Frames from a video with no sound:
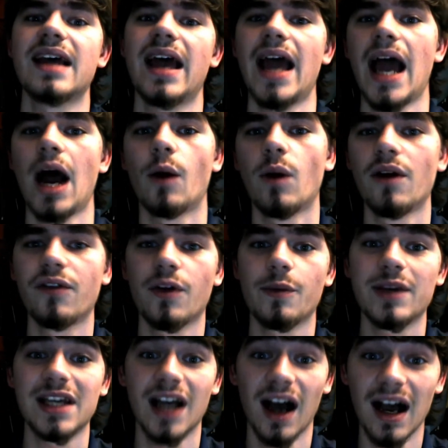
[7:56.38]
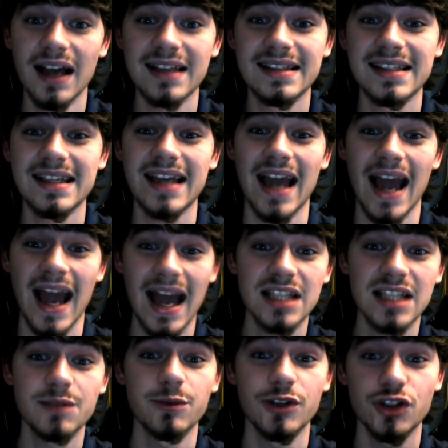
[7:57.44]
However, because he
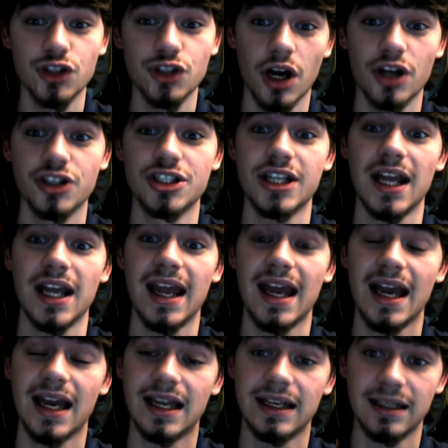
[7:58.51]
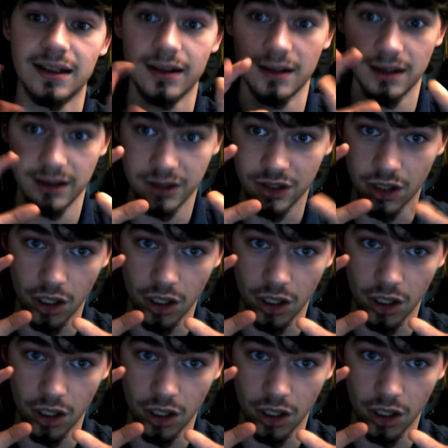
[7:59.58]
has been charged and, you know,